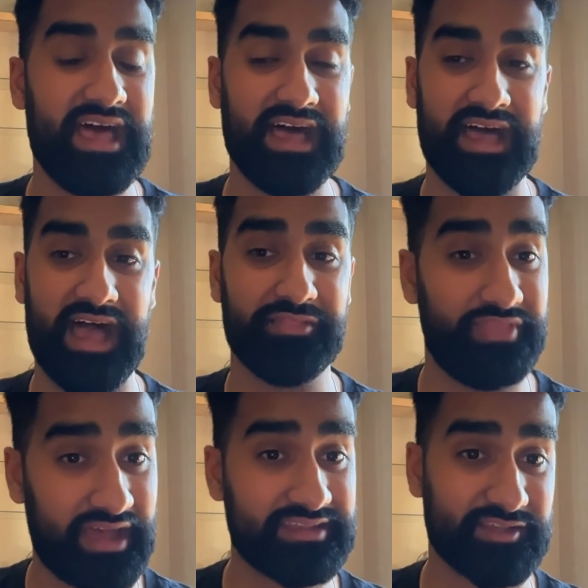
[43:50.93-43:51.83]
And
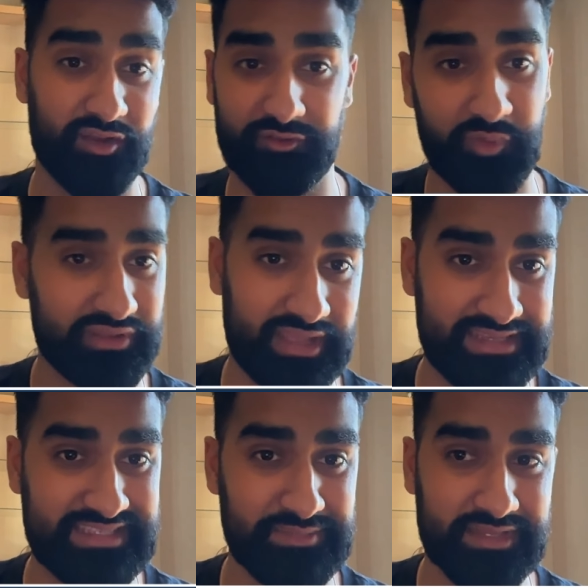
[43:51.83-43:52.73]
that is a lot of work that
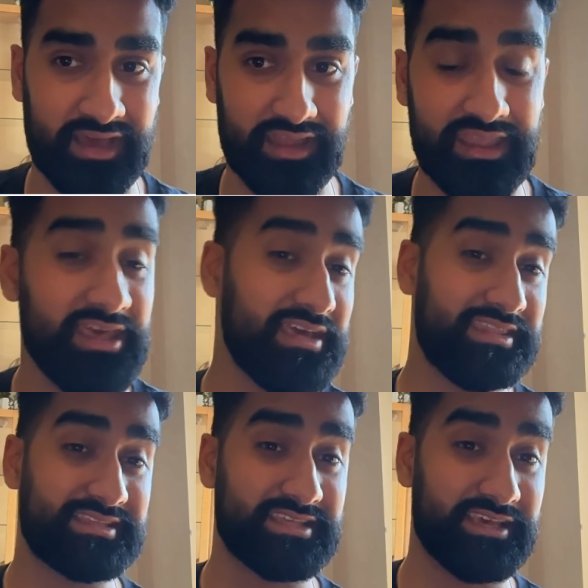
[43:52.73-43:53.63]
needs to be done.
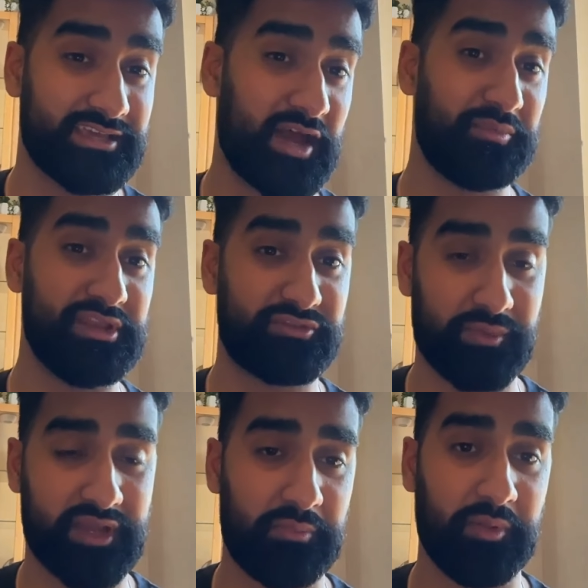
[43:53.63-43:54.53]
There's a company from
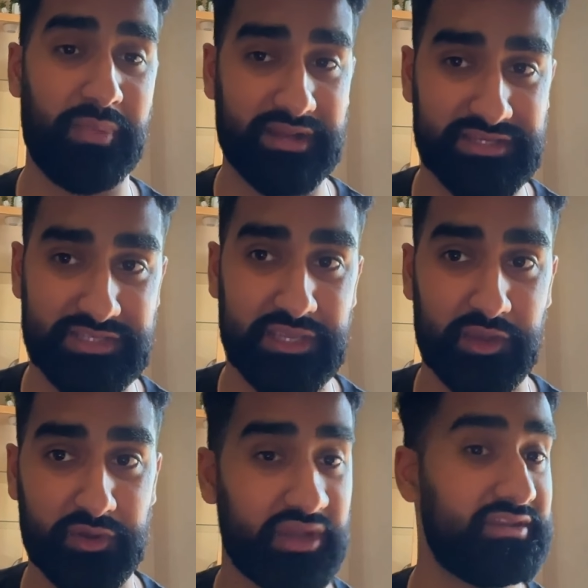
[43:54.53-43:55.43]
a couple of batches
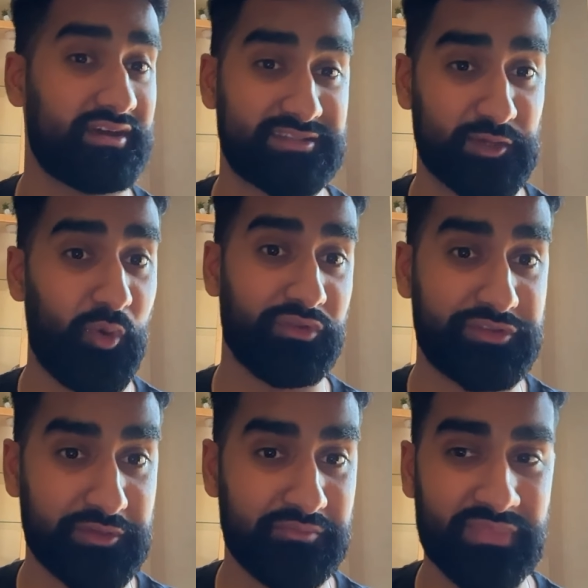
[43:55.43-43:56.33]
ago, Conductor
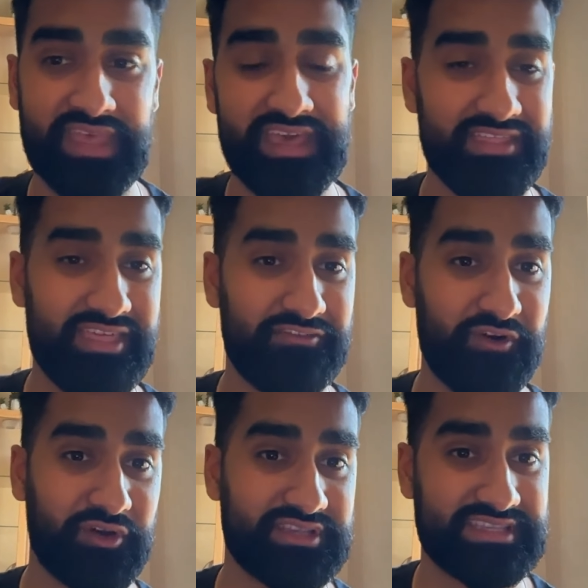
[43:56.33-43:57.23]
Quantum. Their
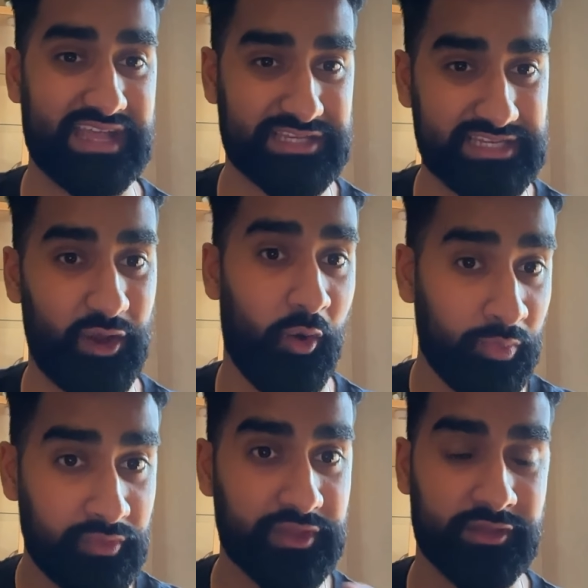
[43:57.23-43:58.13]
focus is actually
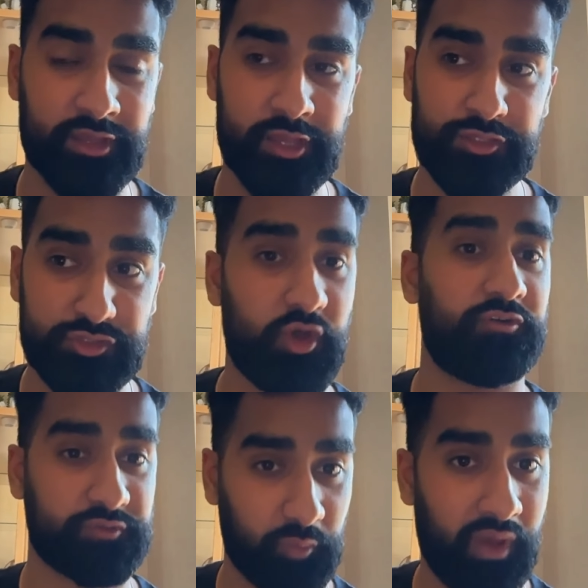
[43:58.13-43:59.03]
on the
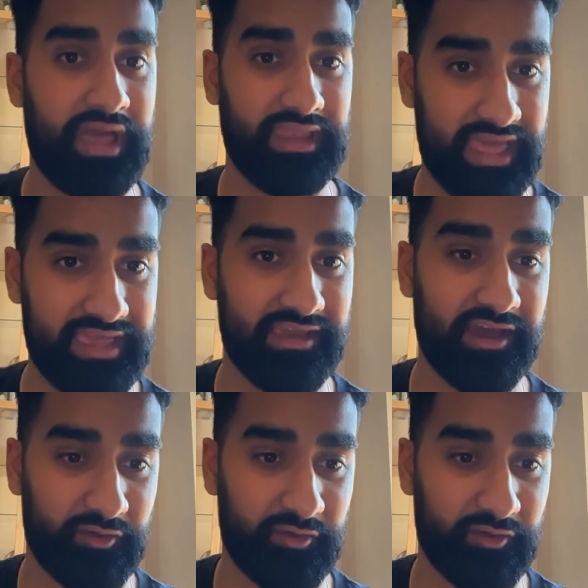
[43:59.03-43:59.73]
software layer